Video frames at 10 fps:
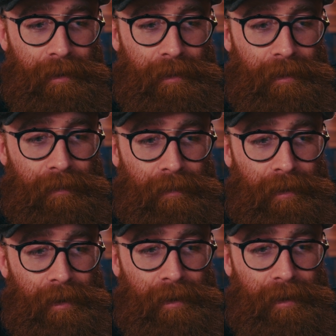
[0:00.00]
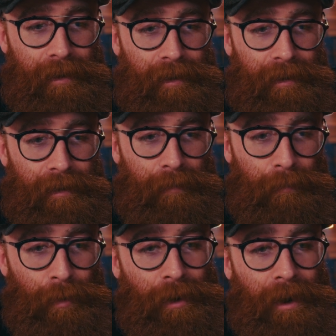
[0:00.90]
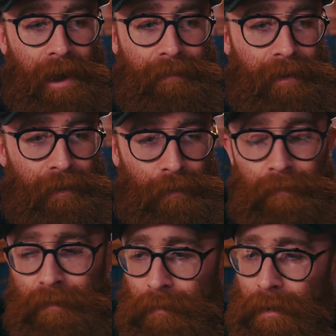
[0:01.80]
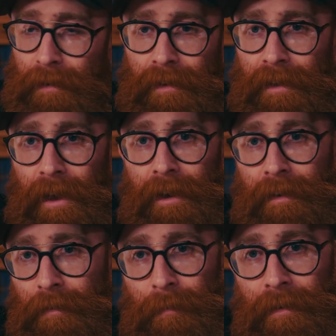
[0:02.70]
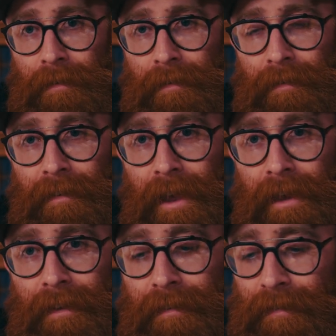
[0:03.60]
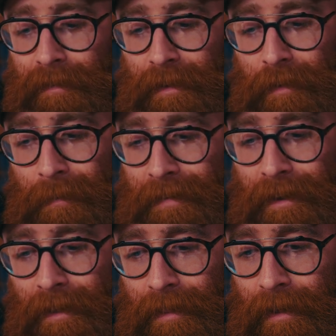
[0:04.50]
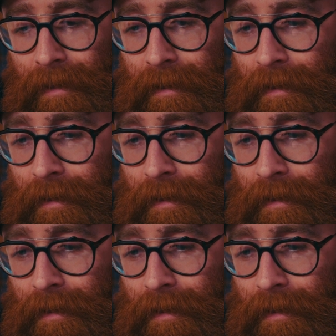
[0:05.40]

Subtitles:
that's like putting an advert out for whatever, like a Christmas dinner thing.